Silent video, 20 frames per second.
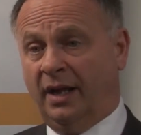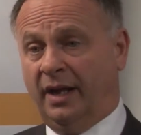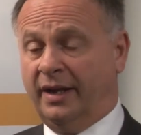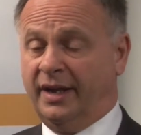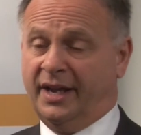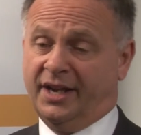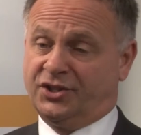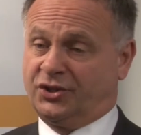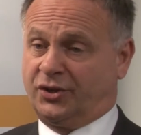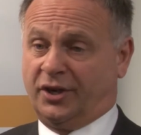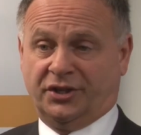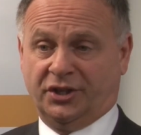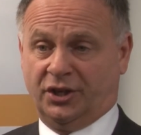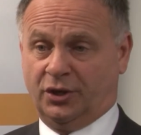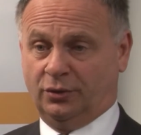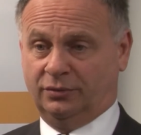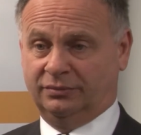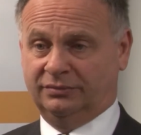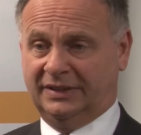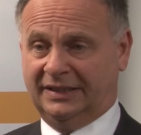Uh, it's
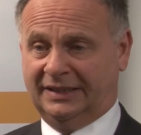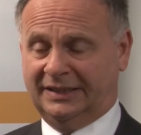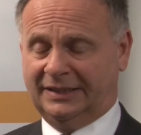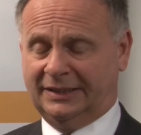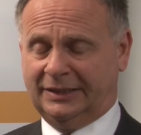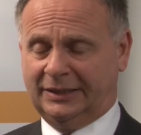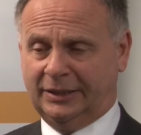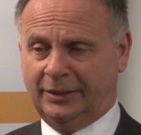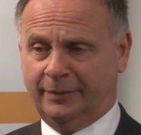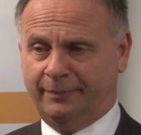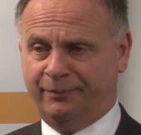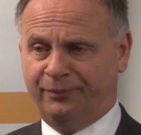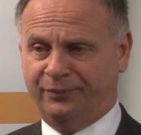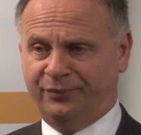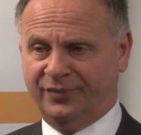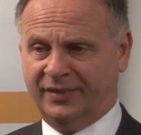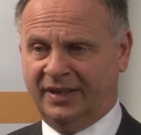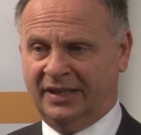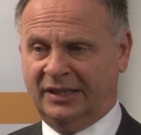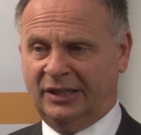critical.
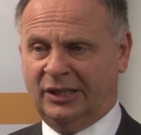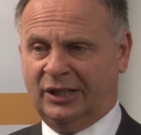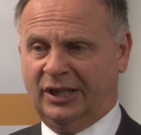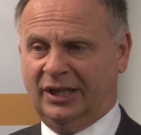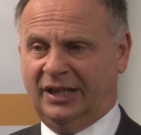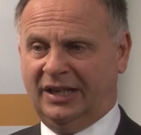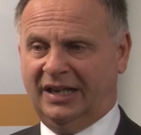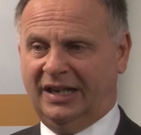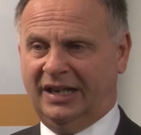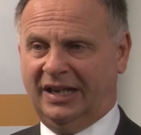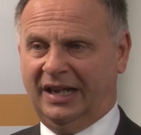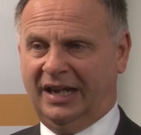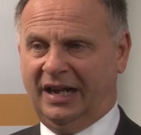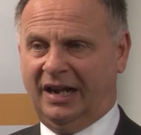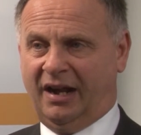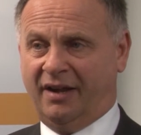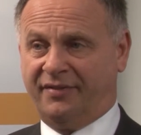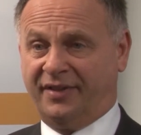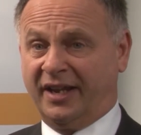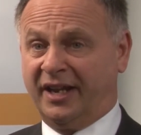Um,
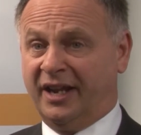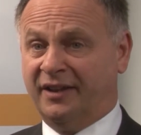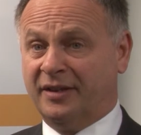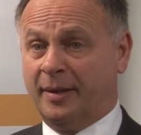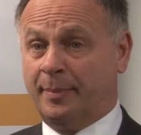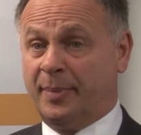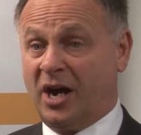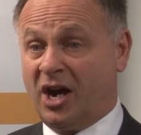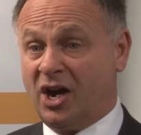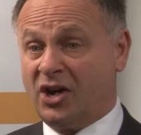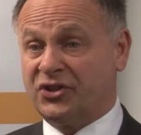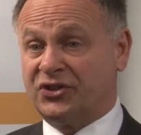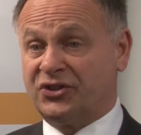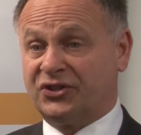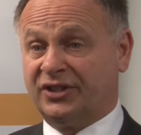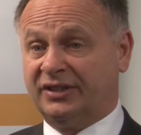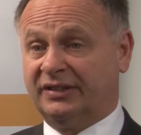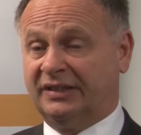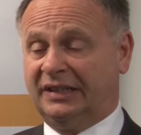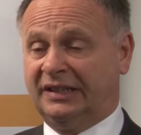I think in the
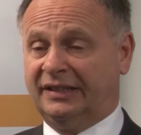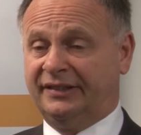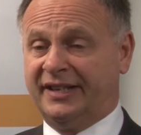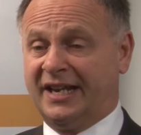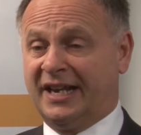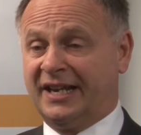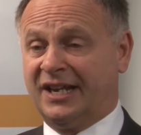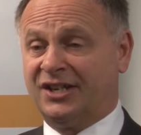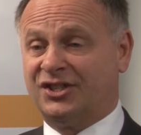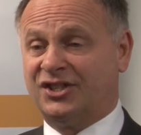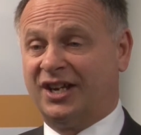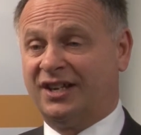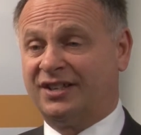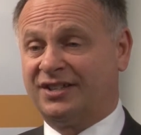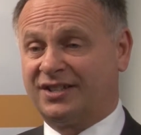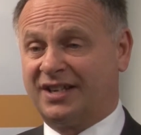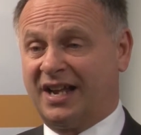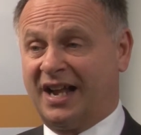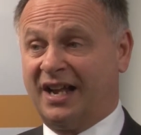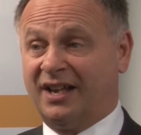past, uh, the
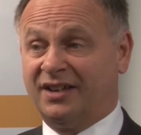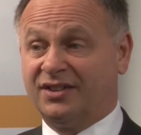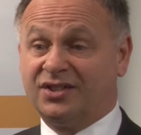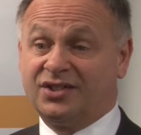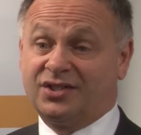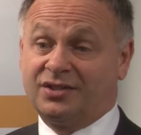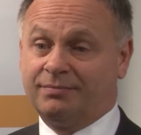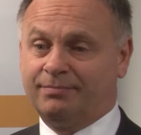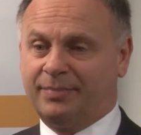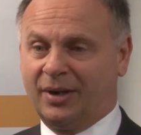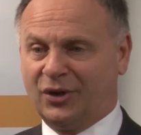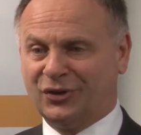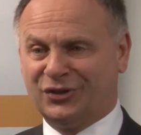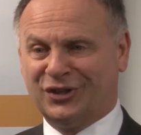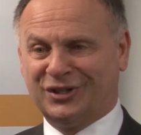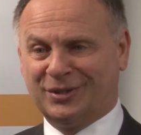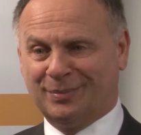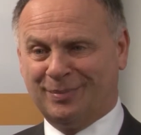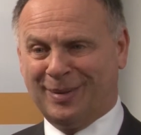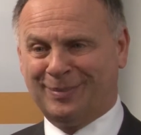NHS has, because
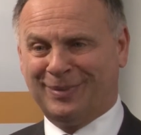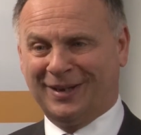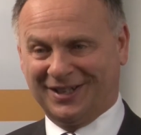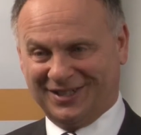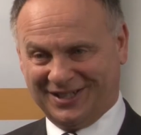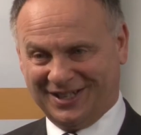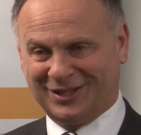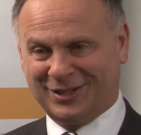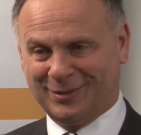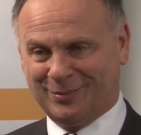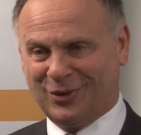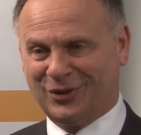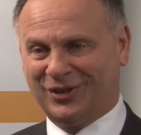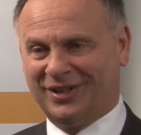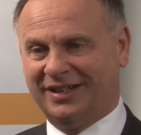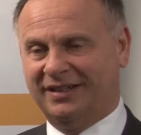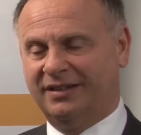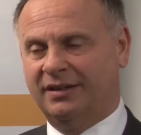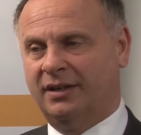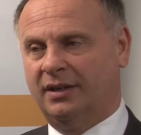it's a public sector
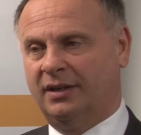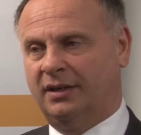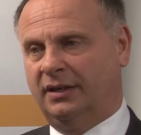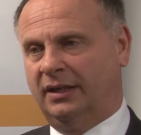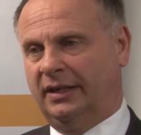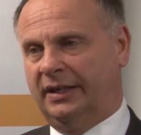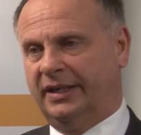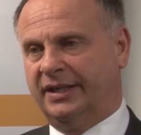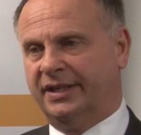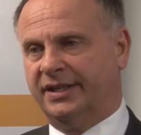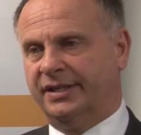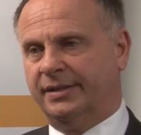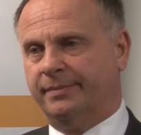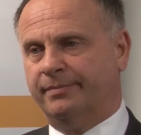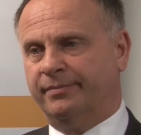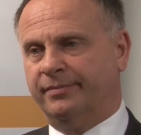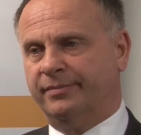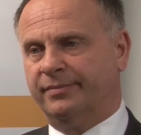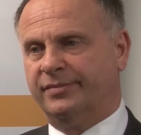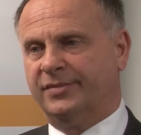body,
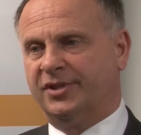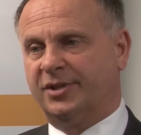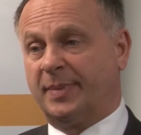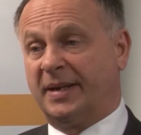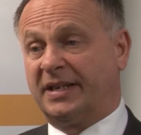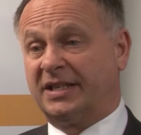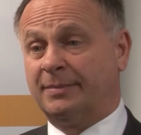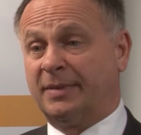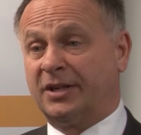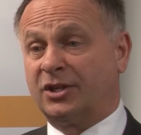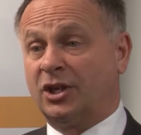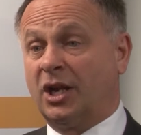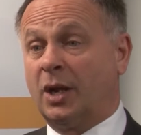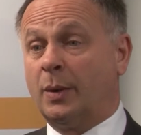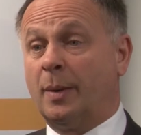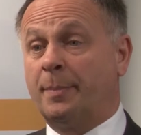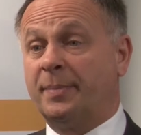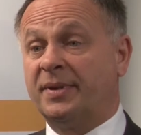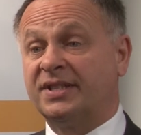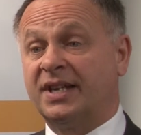um, spent a much
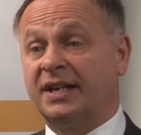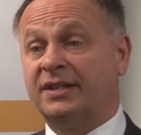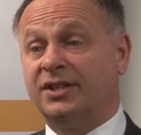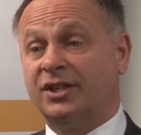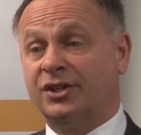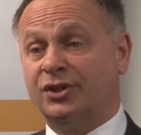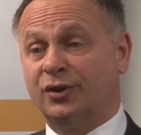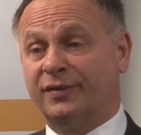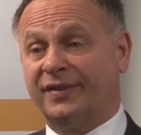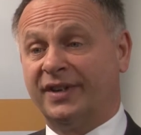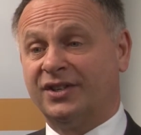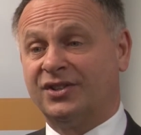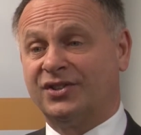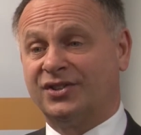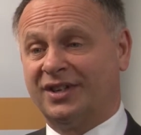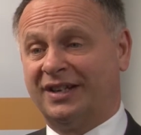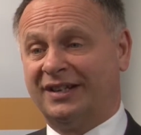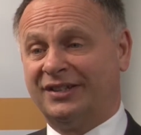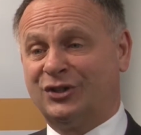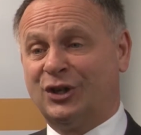lower percentage of
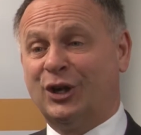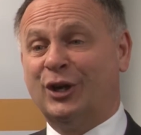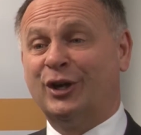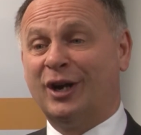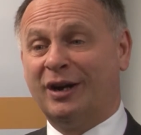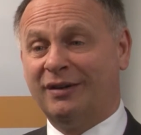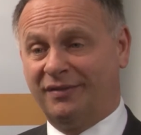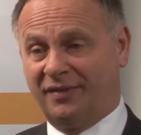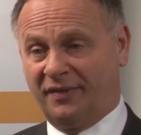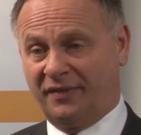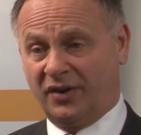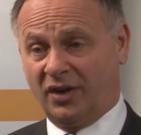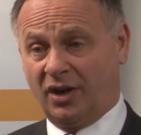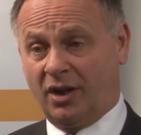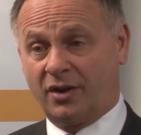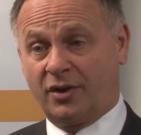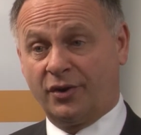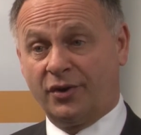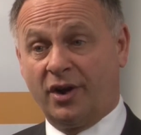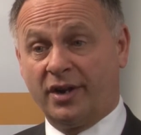its uh, turnover, if you
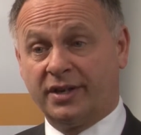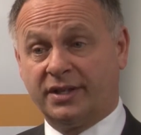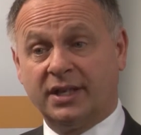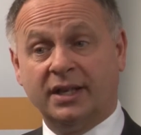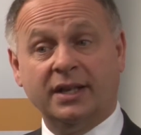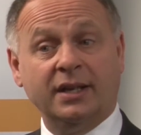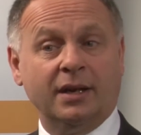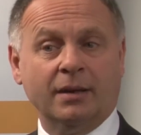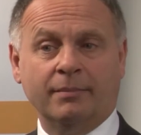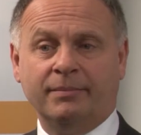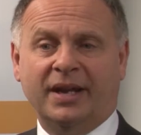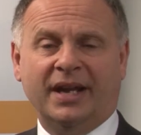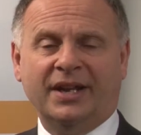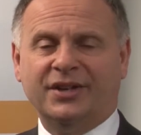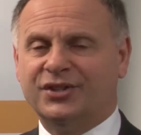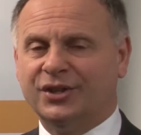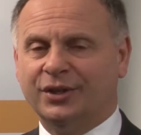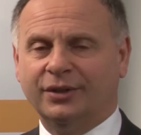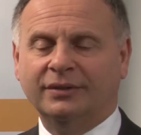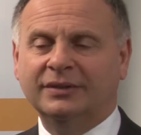like, on IT
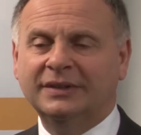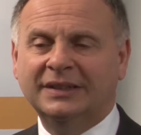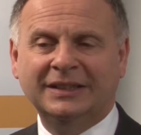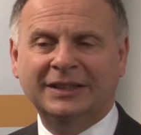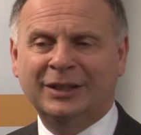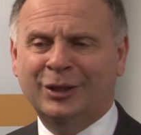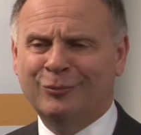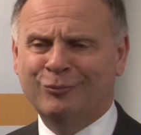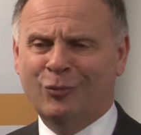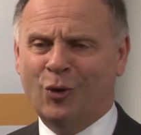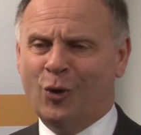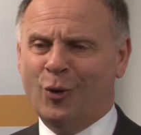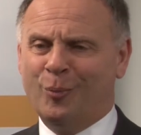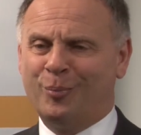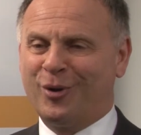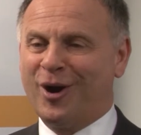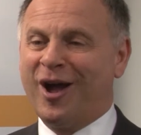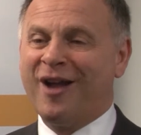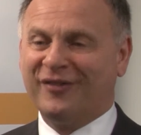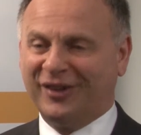compared to more
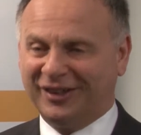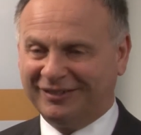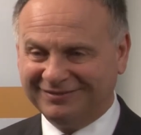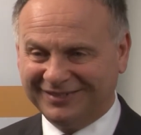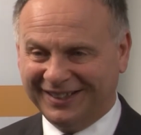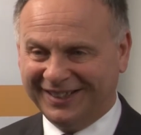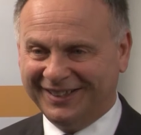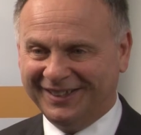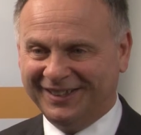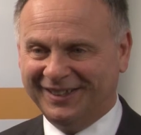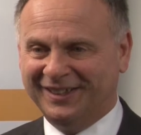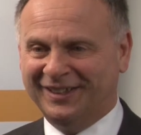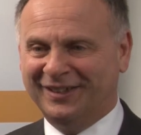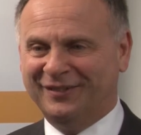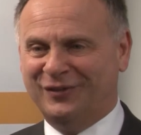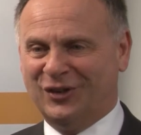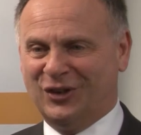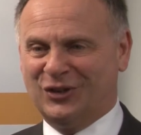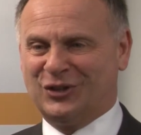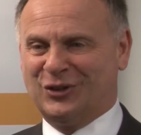private
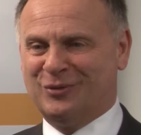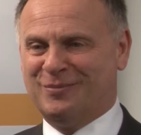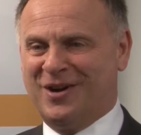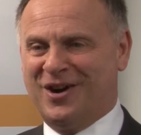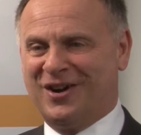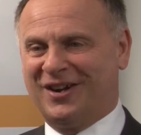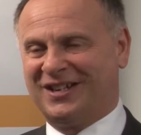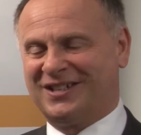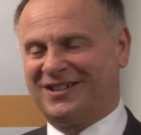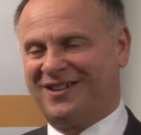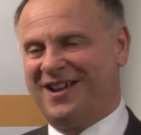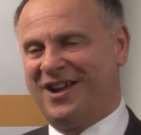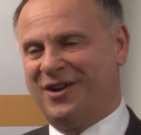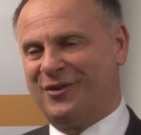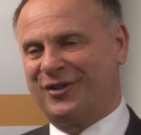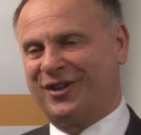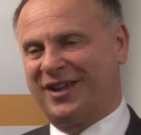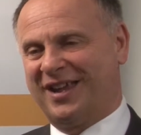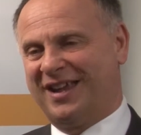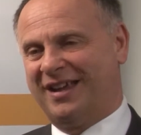uh, vertical markets like
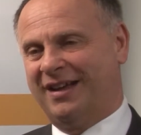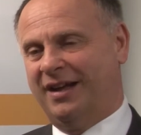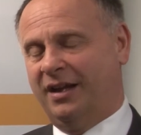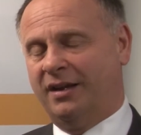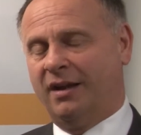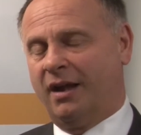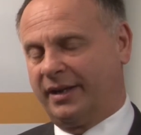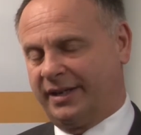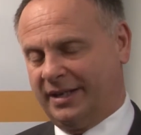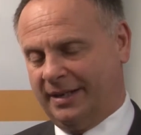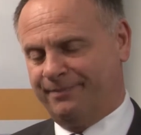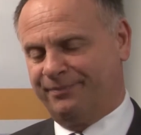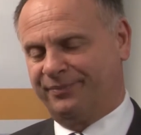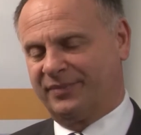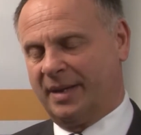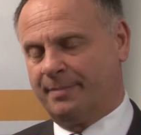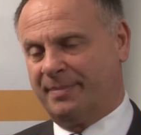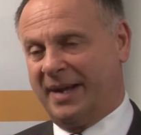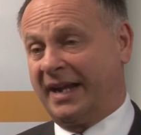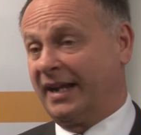healthcare, uh, like um,
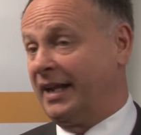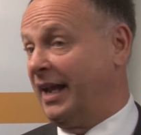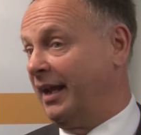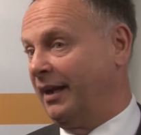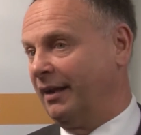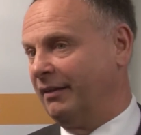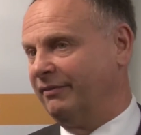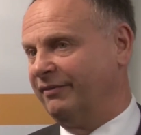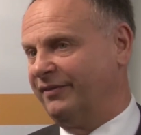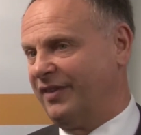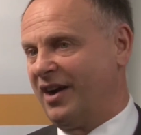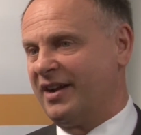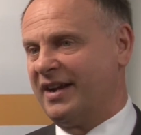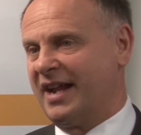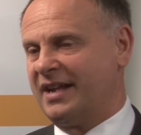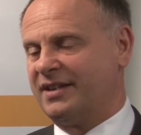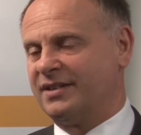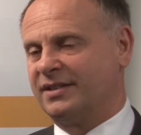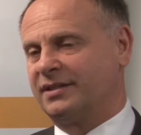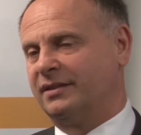banking and
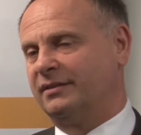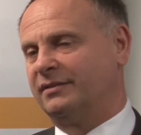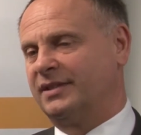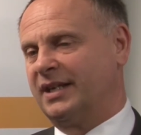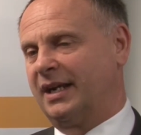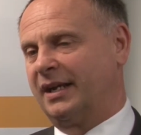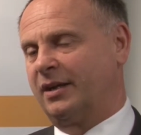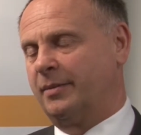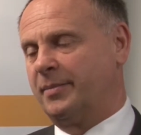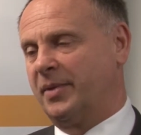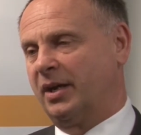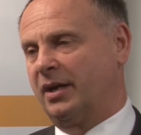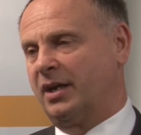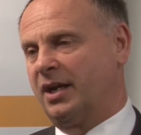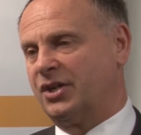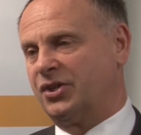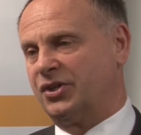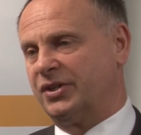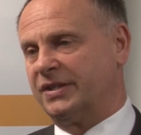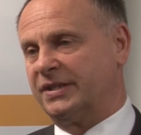finance and
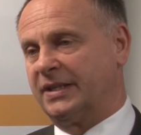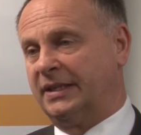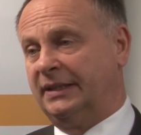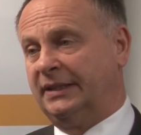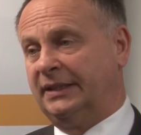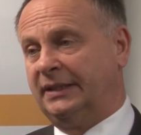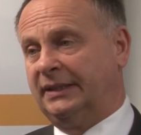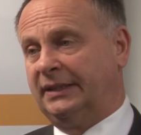telecommunications.